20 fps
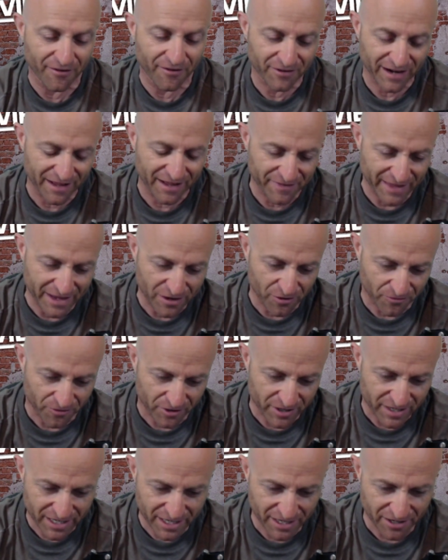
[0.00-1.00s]
I've got that over
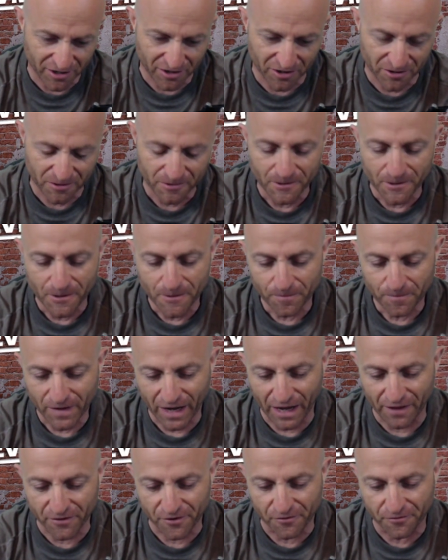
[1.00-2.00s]
here
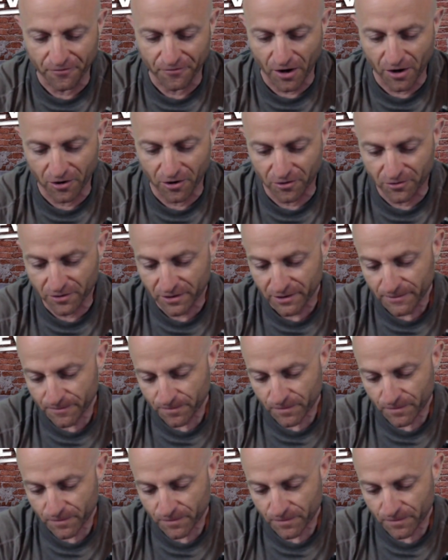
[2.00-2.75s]
on the phone.